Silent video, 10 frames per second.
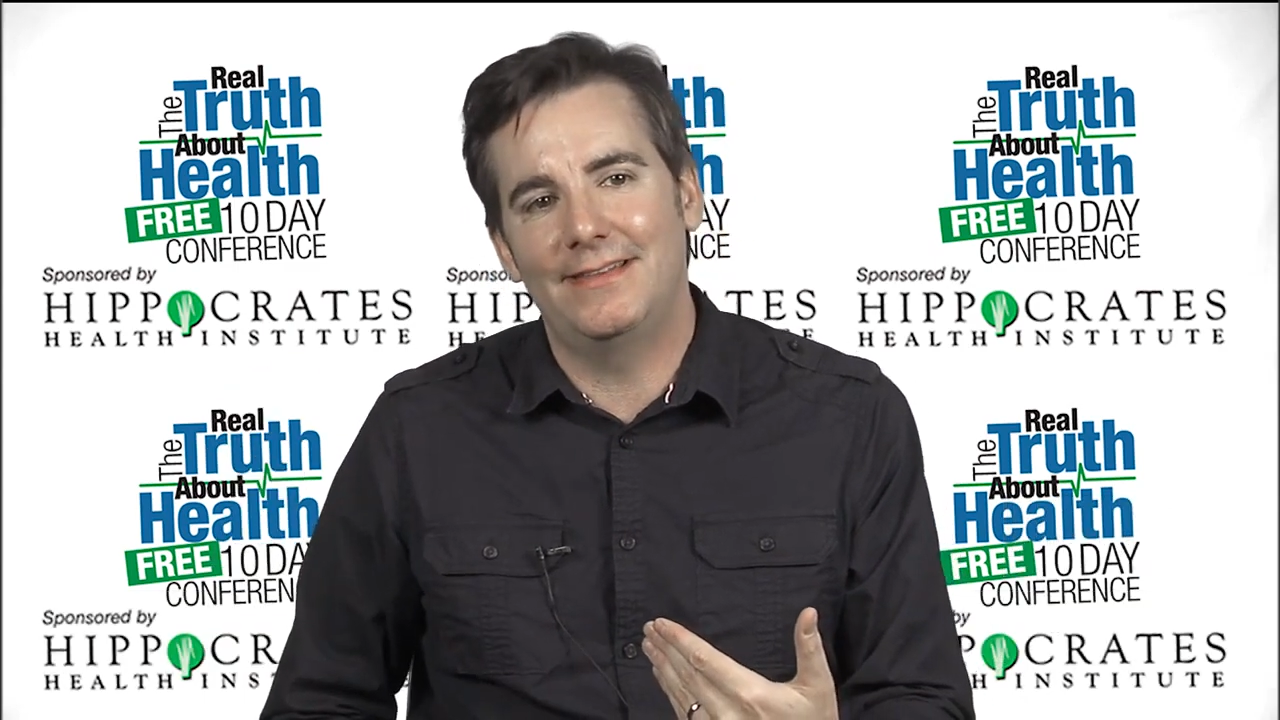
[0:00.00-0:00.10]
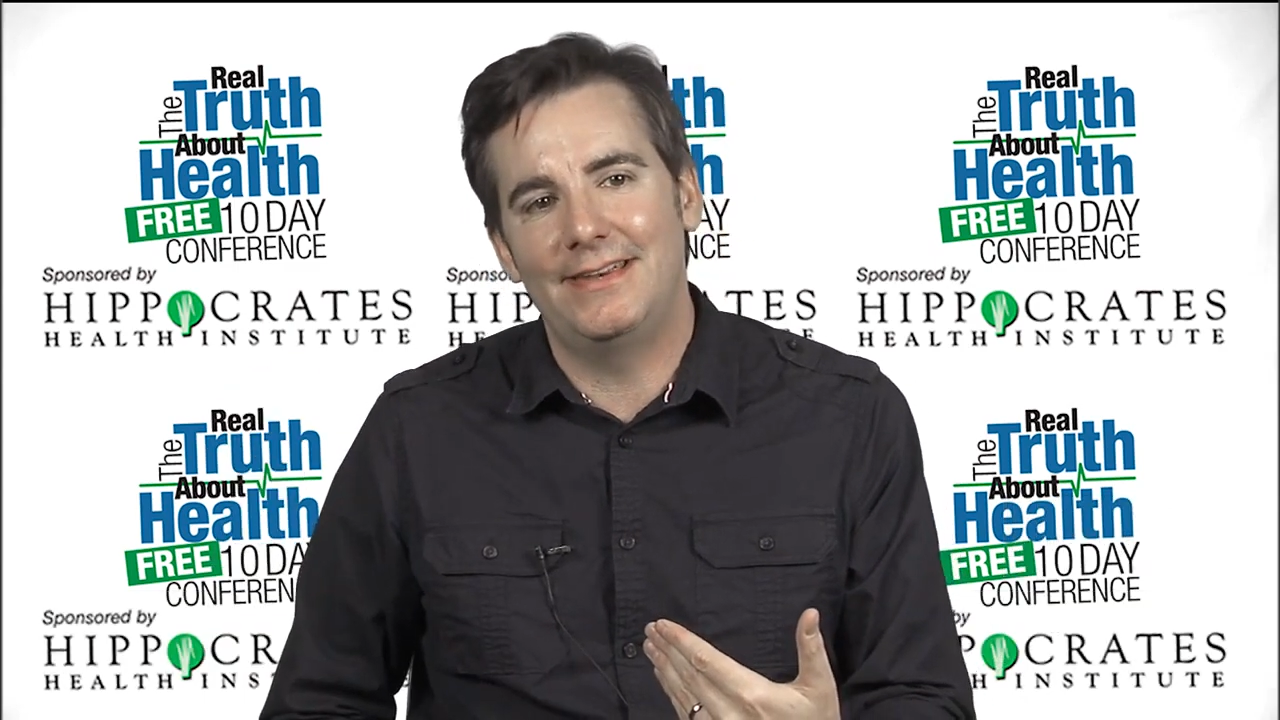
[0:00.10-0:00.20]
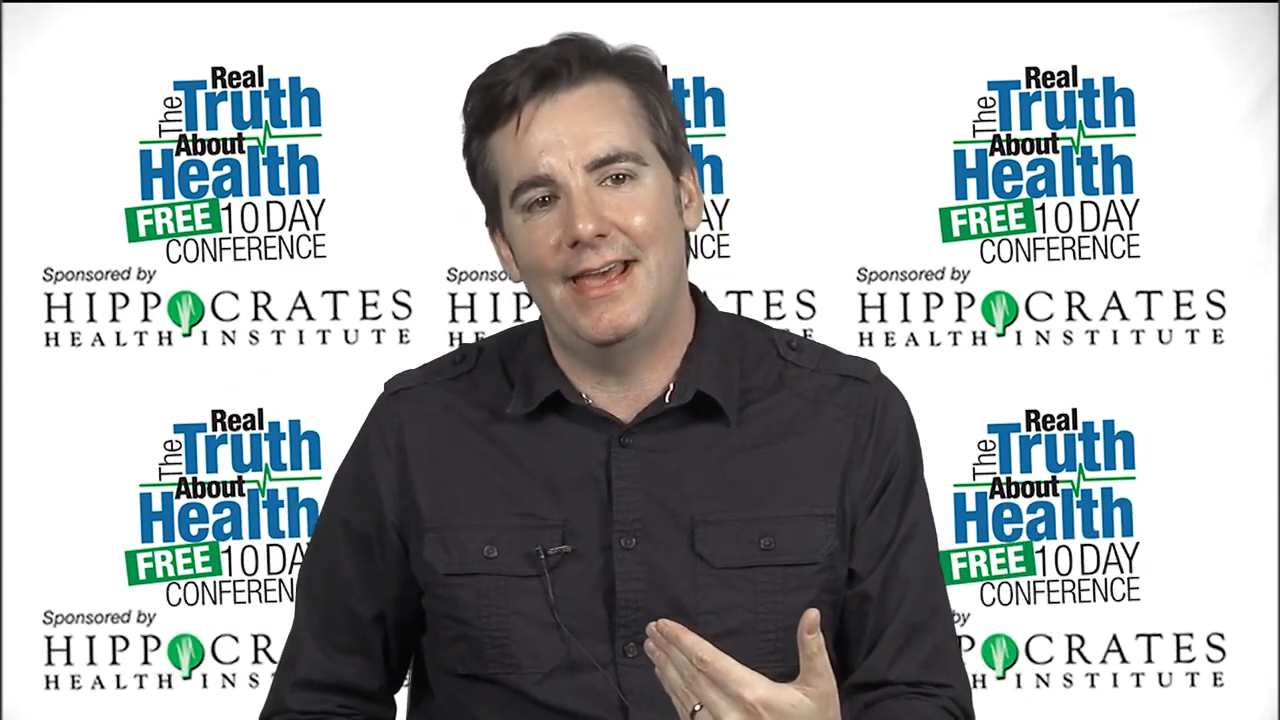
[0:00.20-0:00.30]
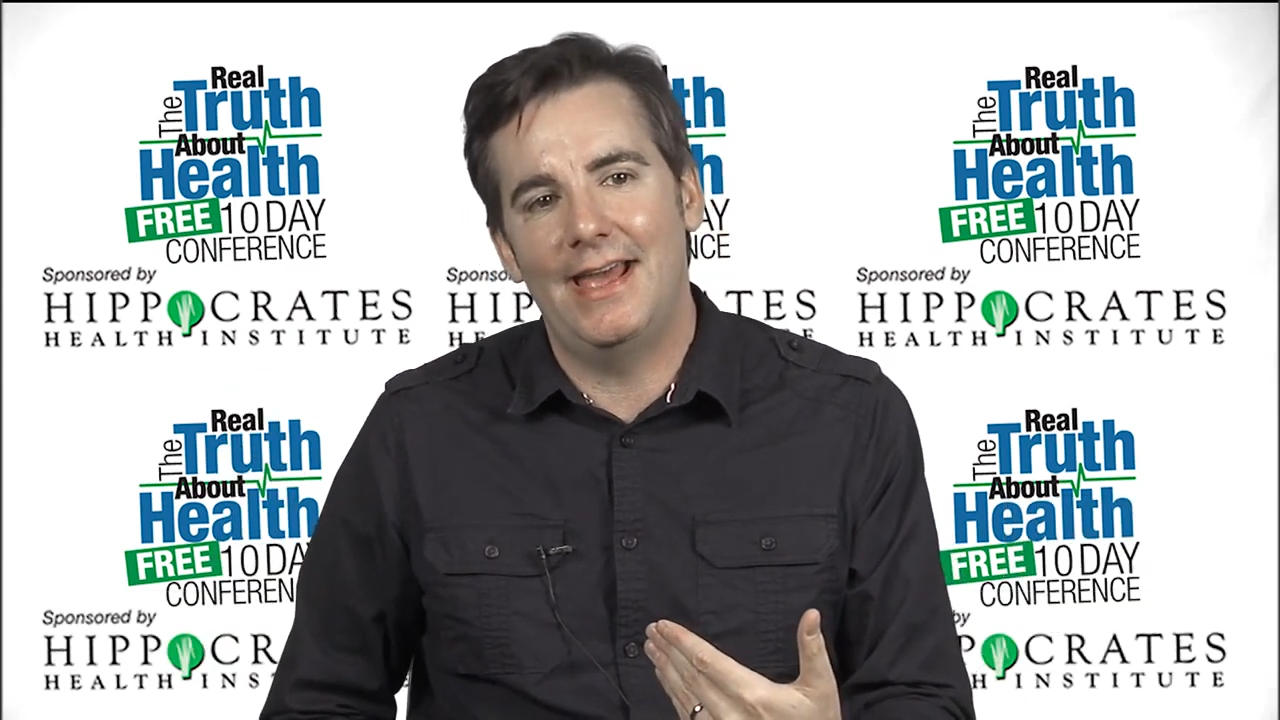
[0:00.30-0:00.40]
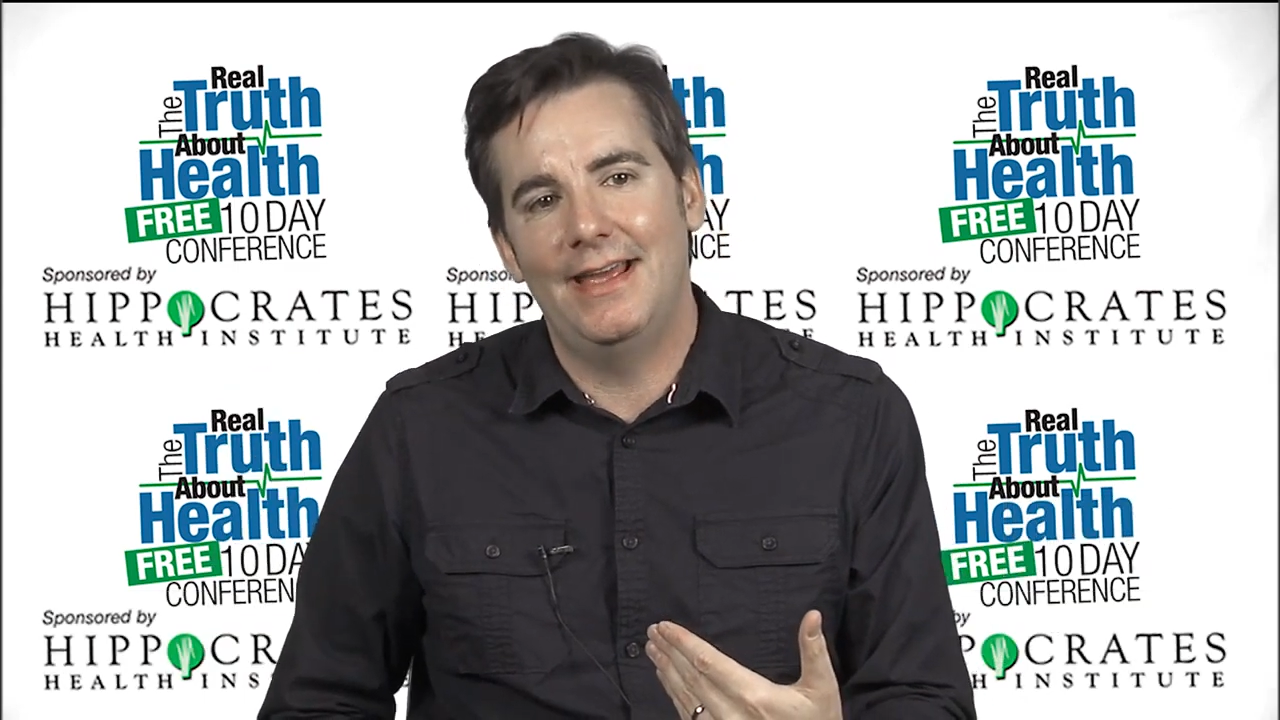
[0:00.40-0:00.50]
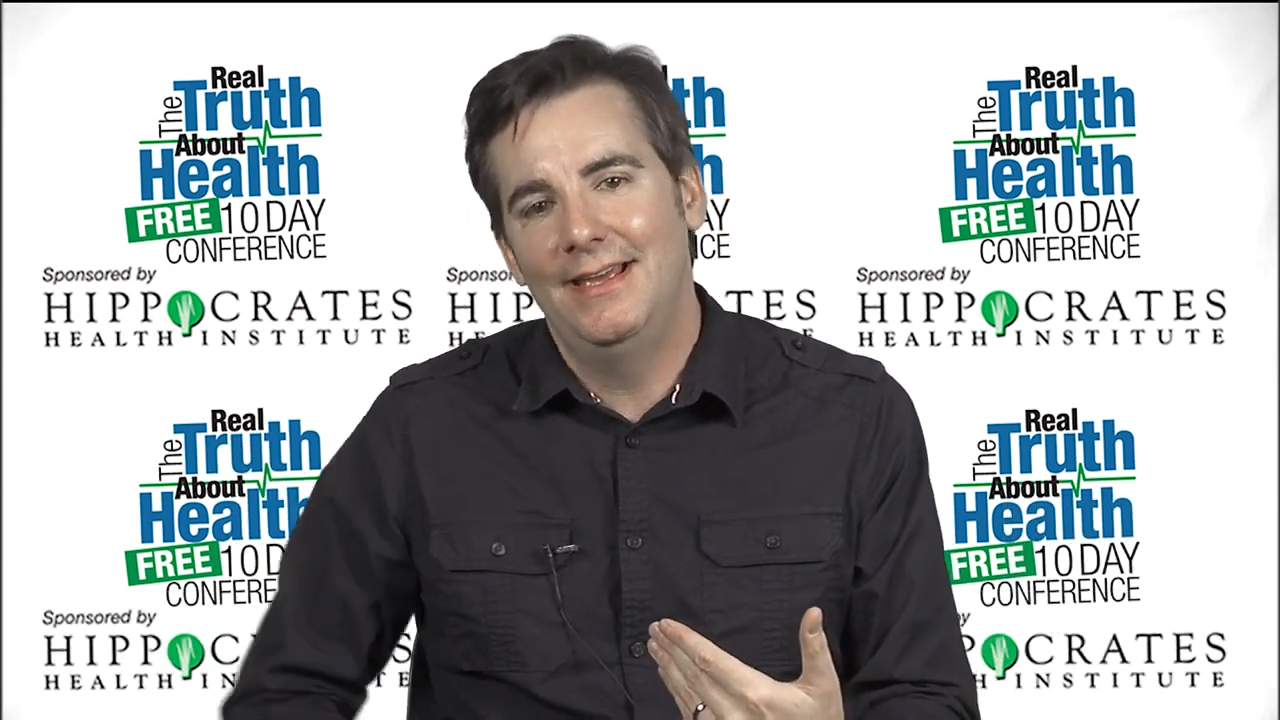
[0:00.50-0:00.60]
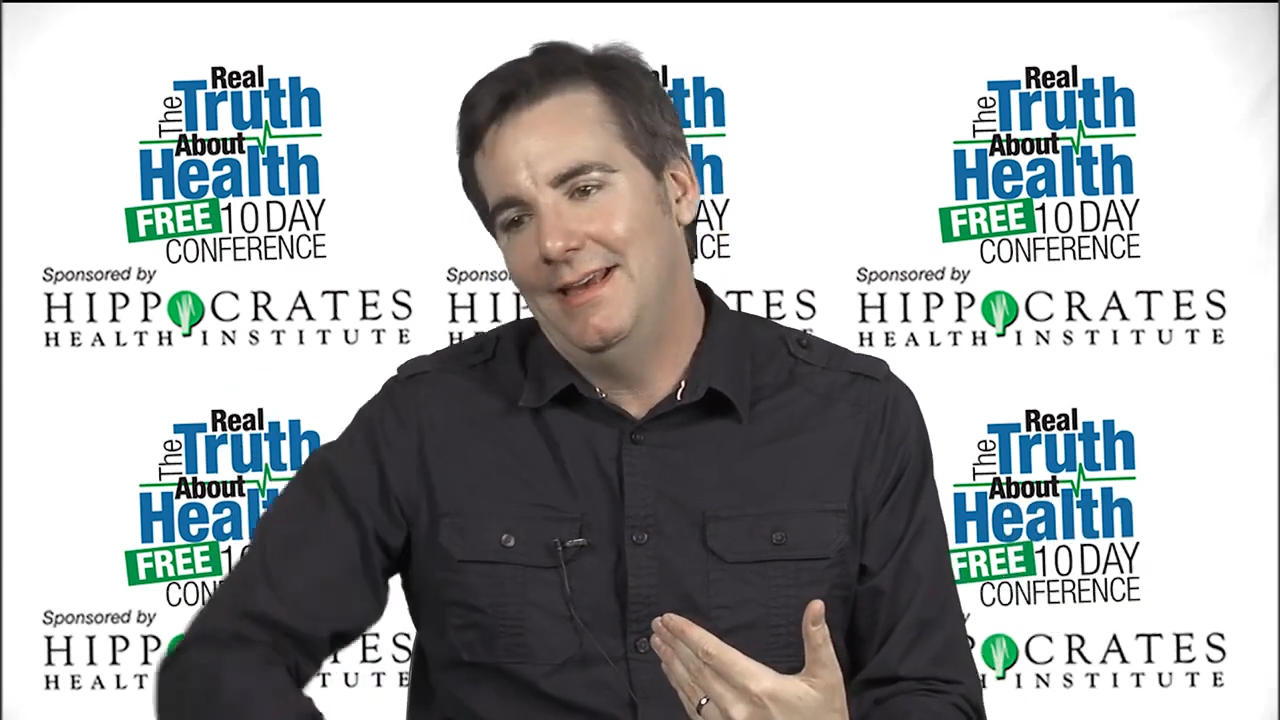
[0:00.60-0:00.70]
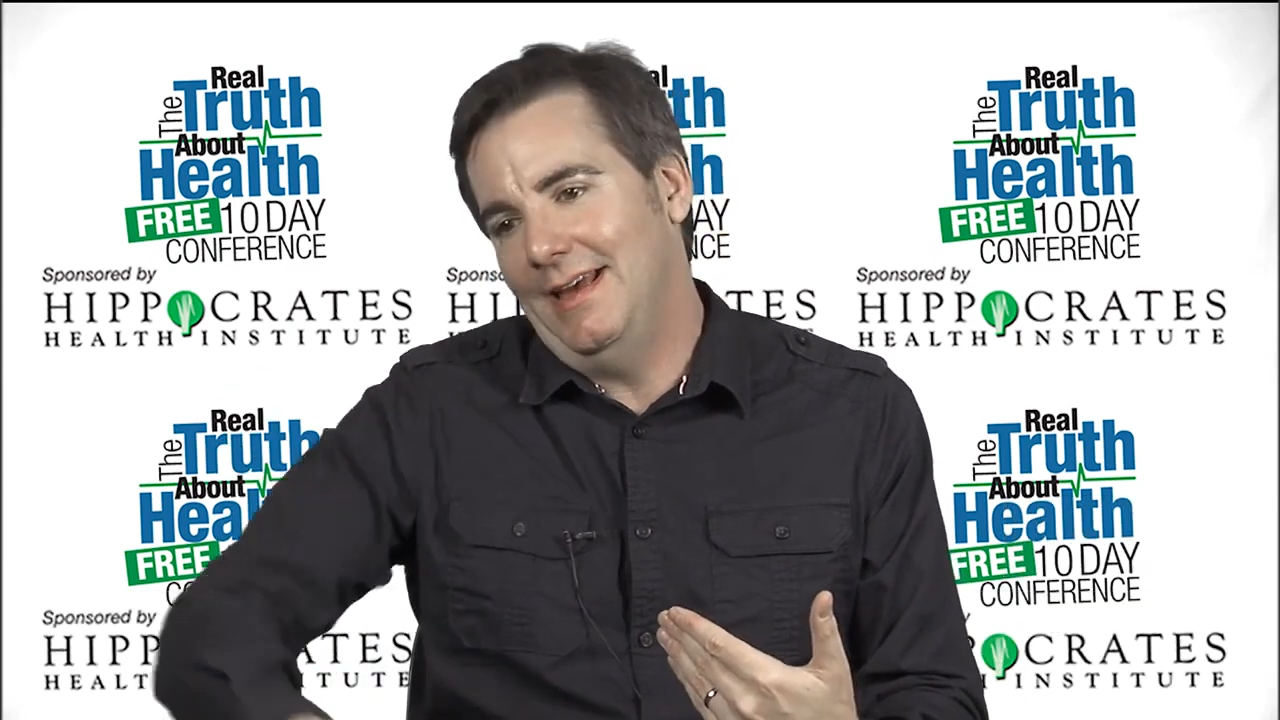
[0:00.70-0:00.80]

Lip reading: in the day